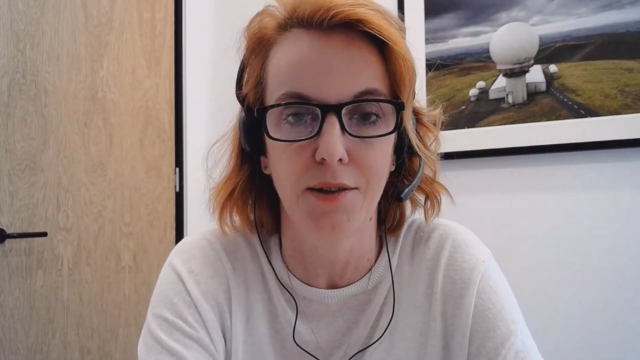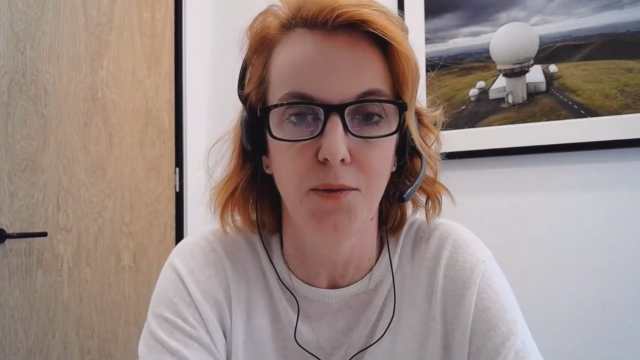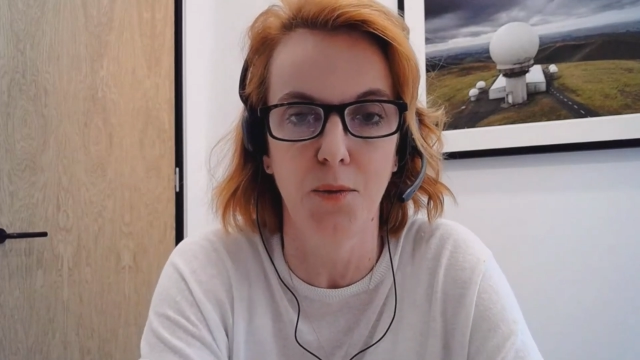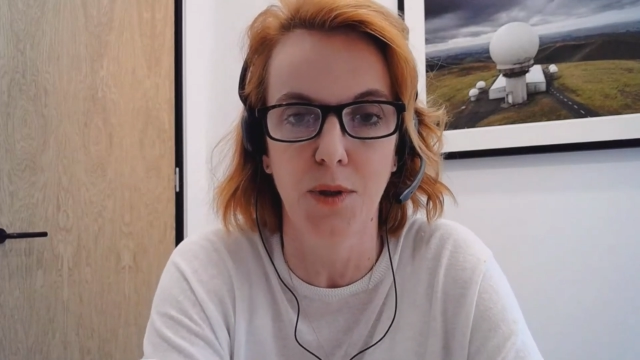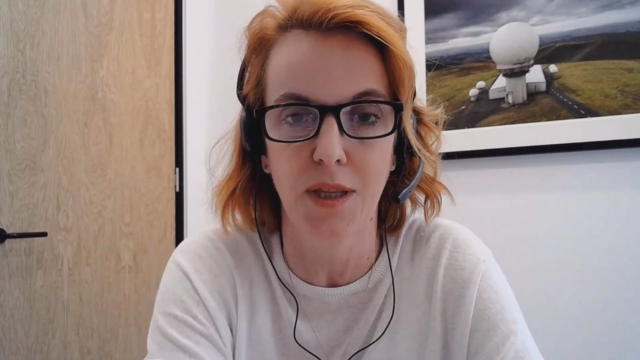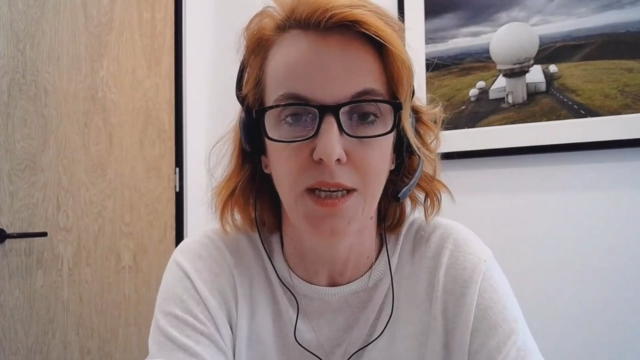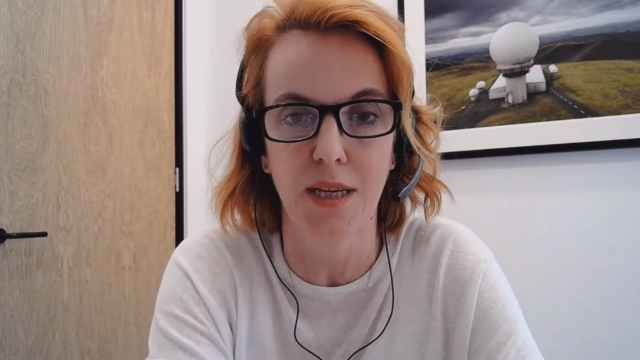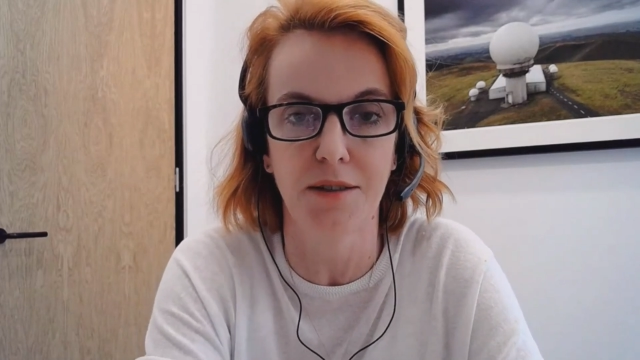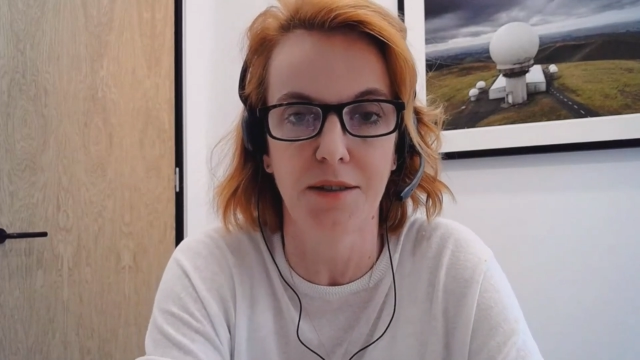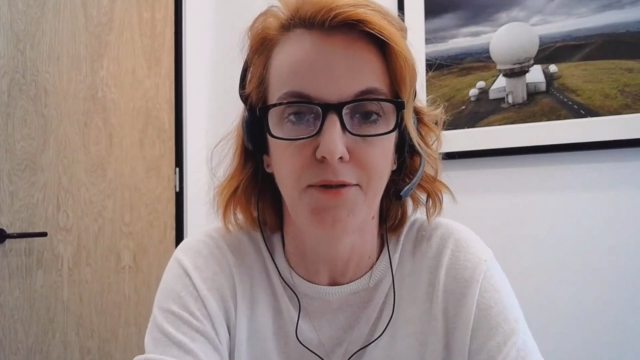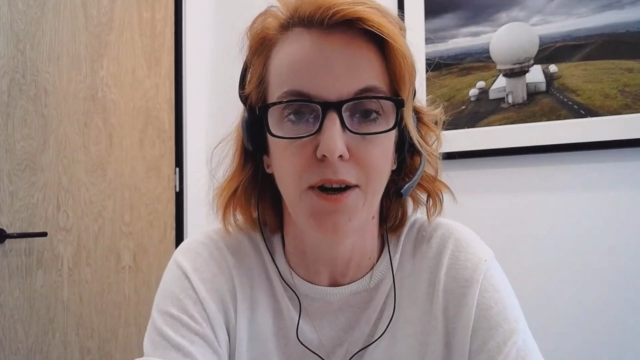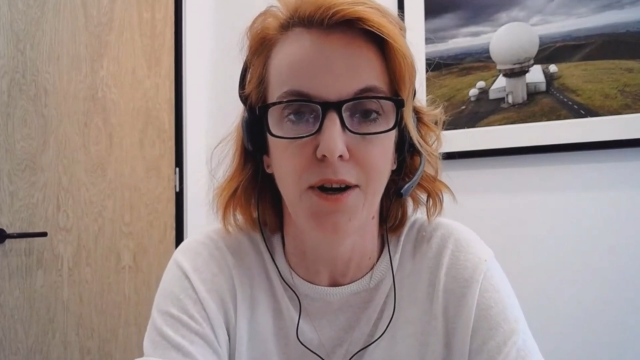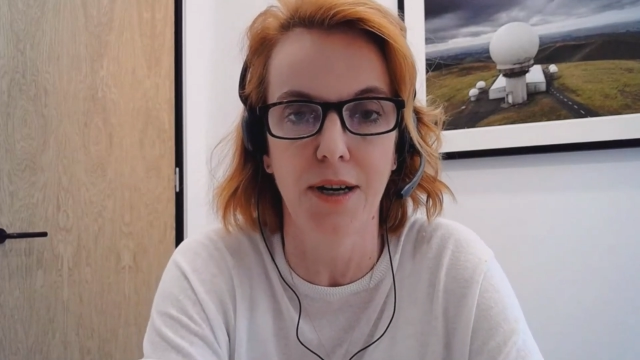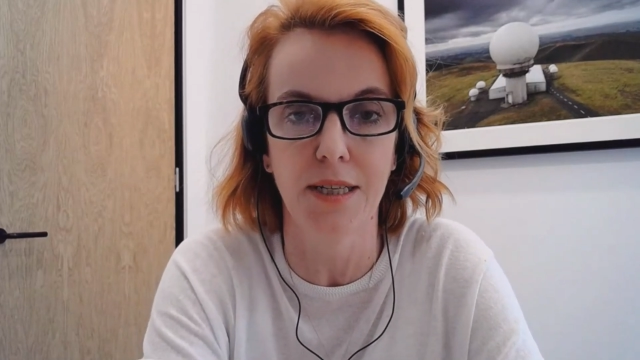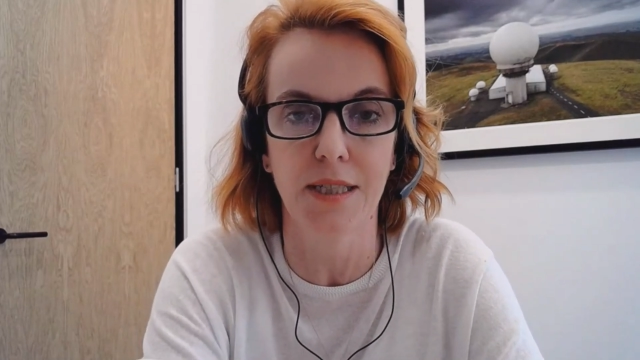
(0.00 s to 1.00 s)
with these
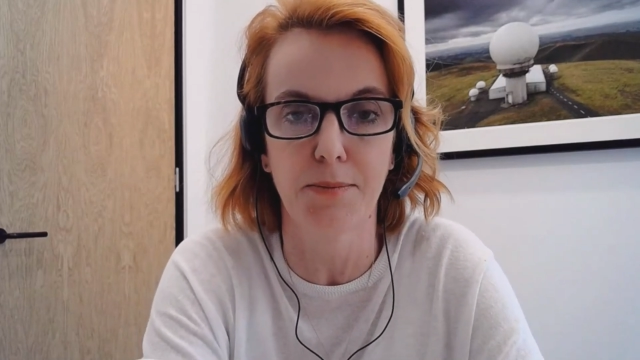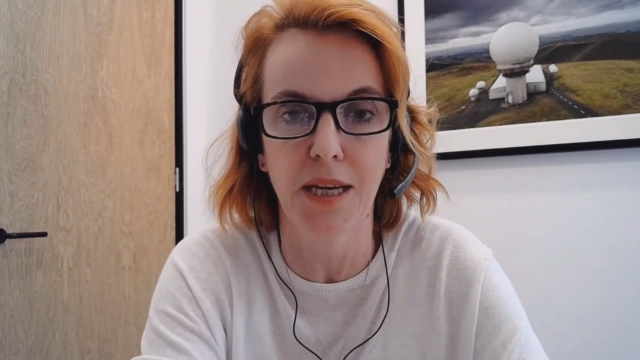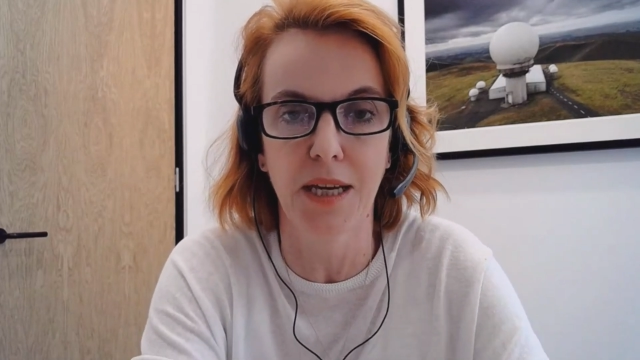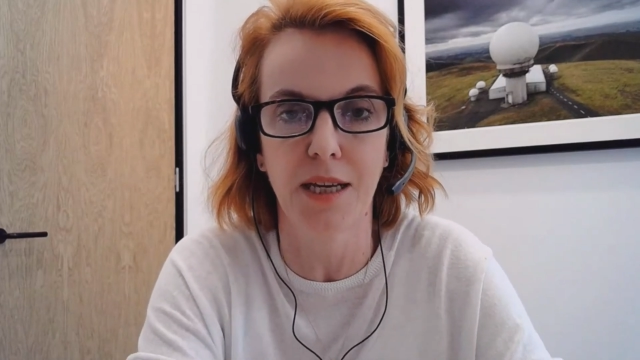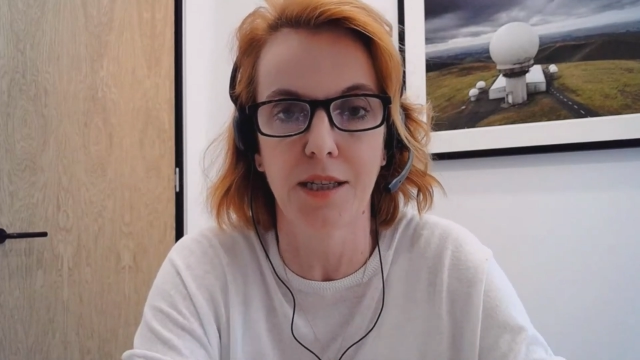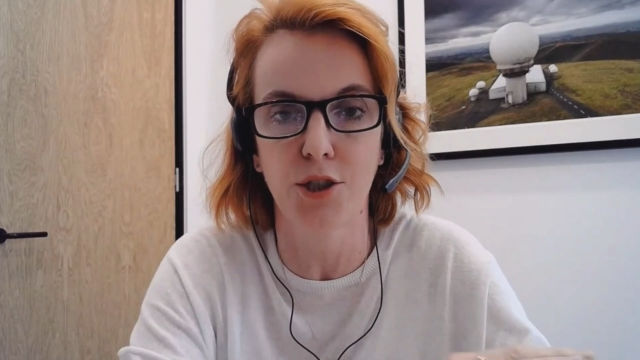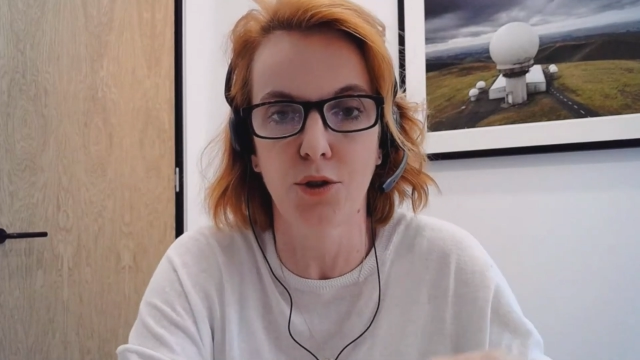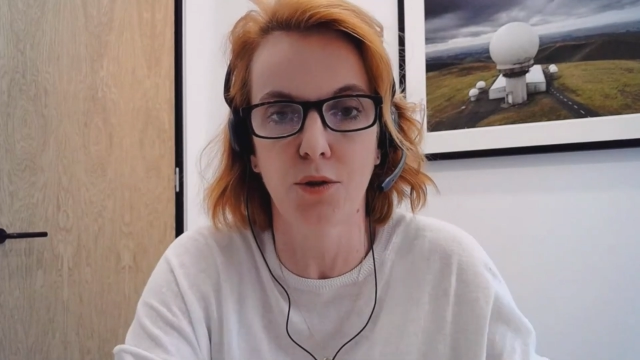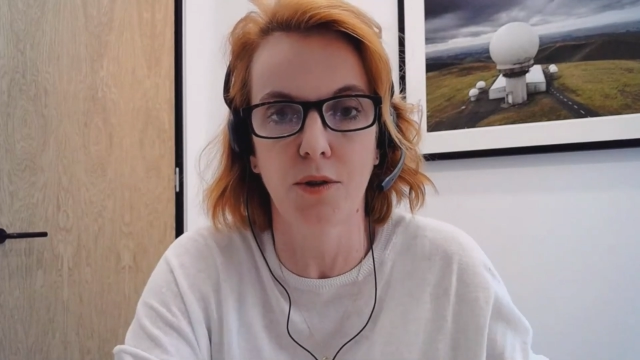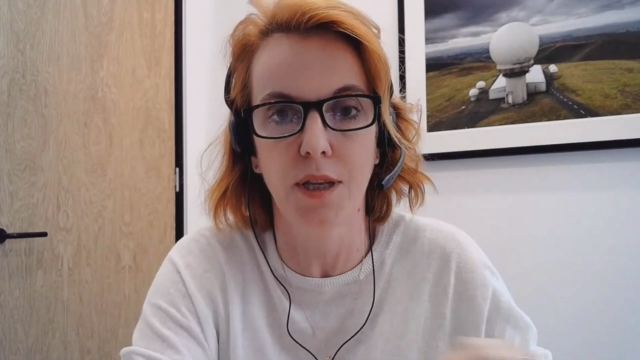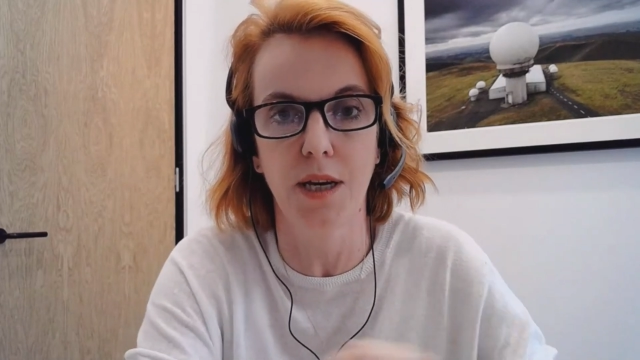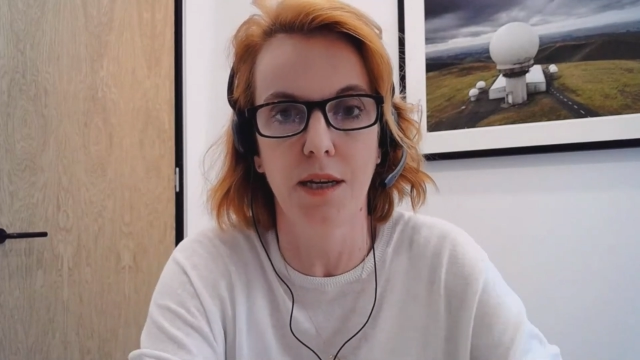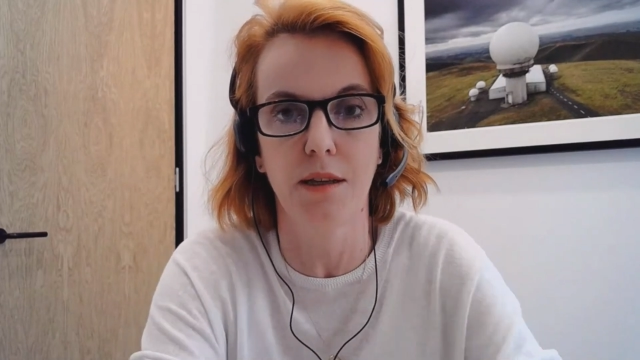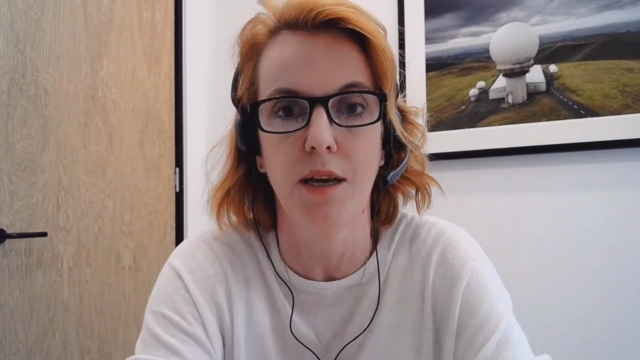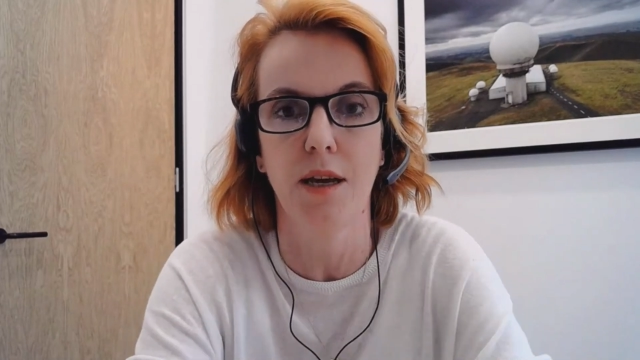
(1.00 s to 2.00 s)
flights, making sure
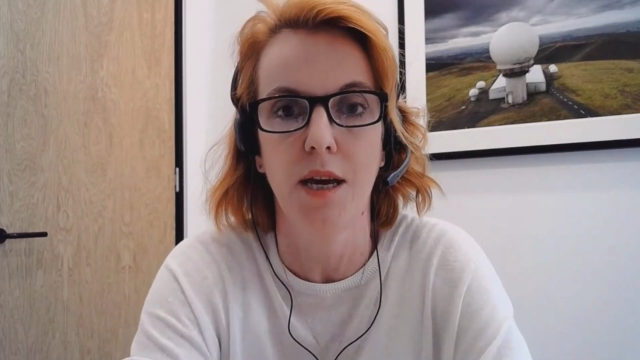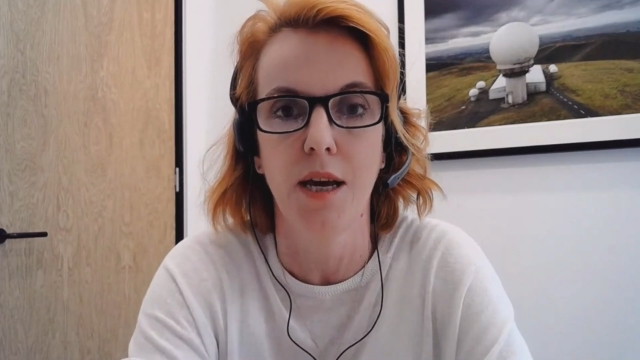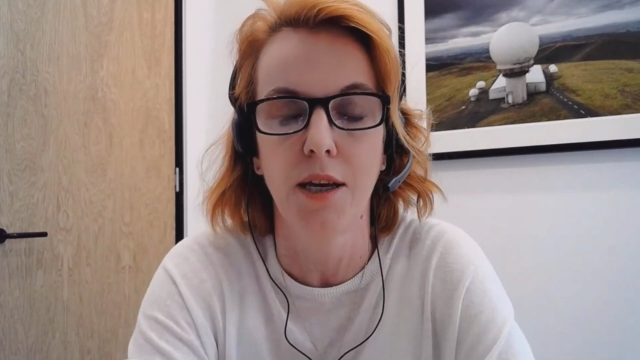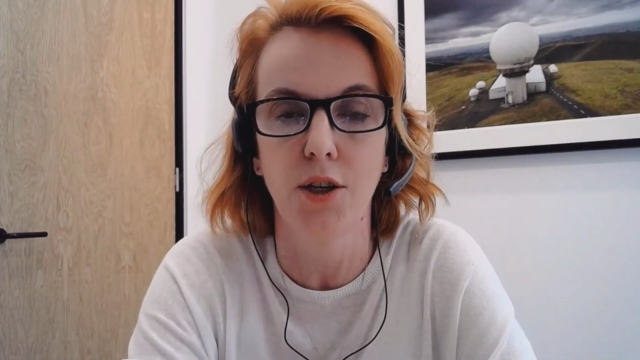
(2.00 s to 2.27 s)
that